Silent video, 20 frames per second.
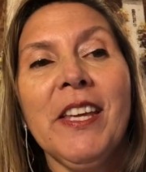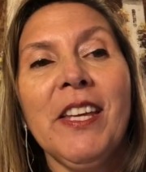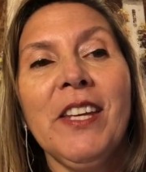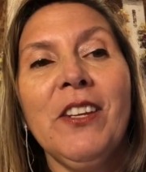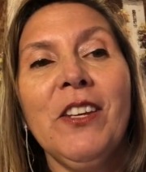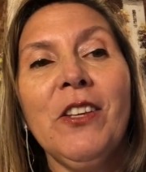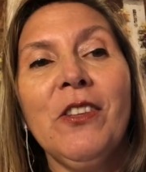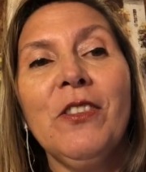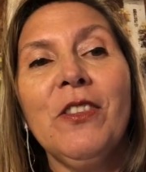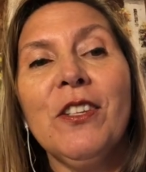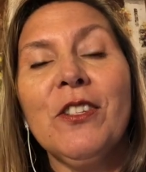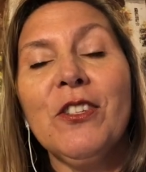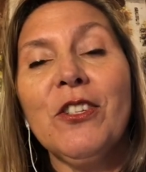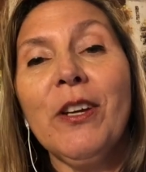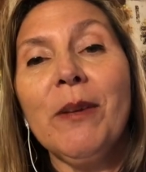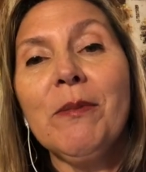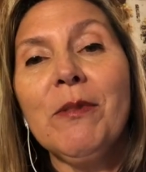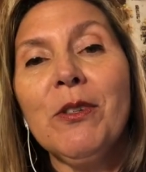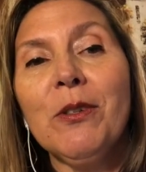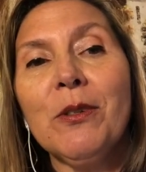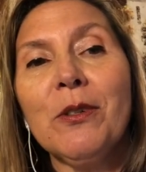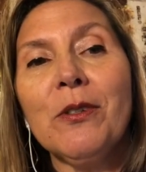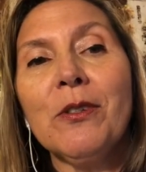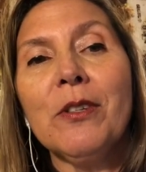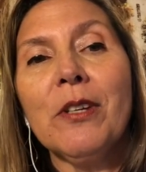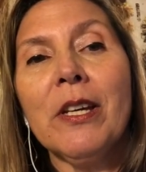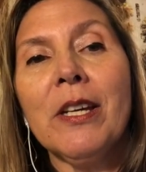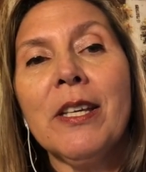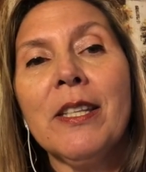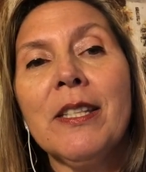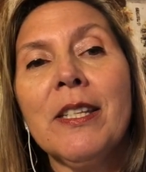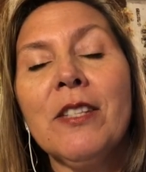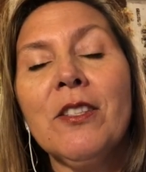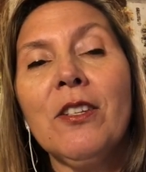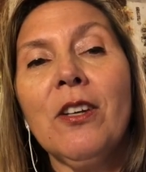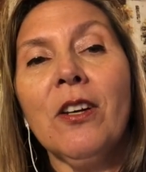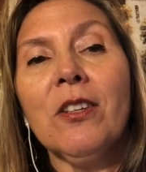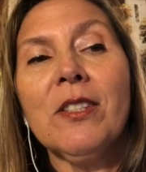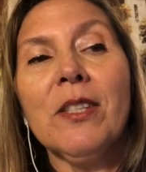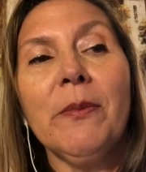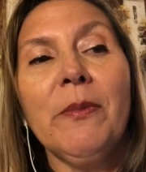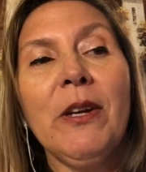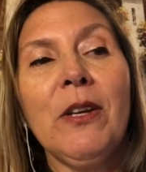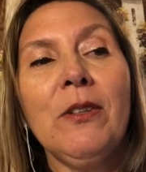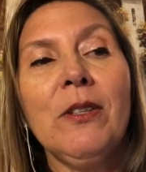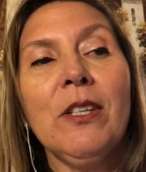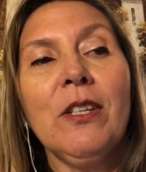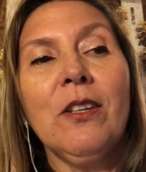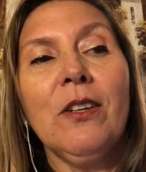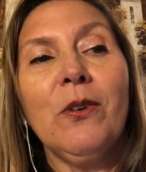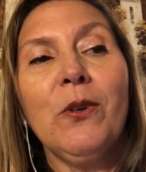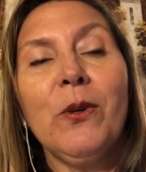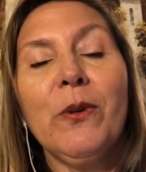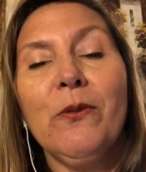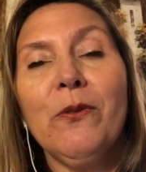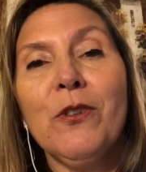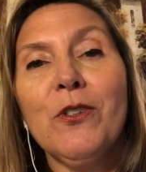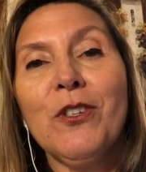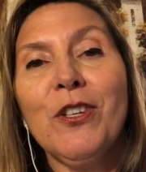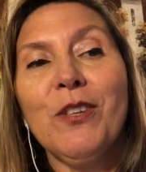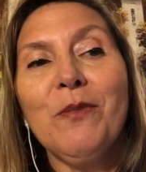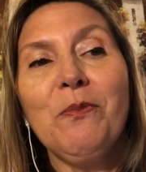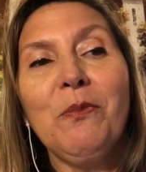Now the chapter then talks about the coefficient